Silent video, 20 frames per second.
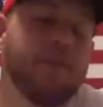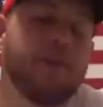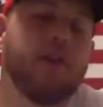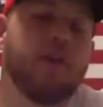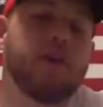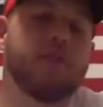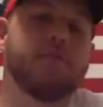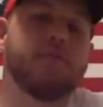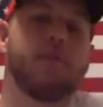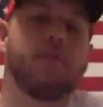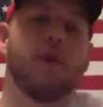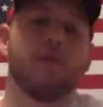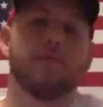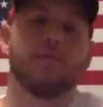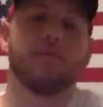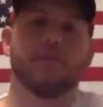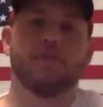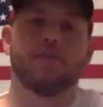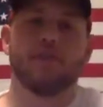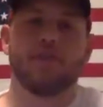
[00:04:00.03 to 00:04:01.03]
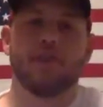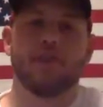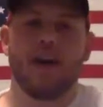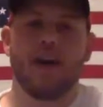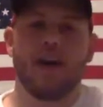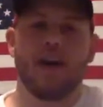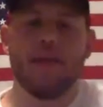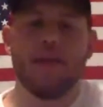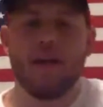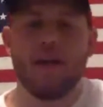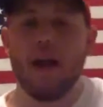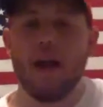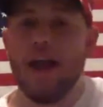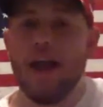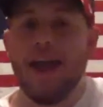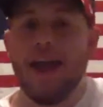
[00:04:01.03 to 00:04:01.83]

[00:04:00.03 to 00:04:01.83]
Carson Palmer is a good guy there.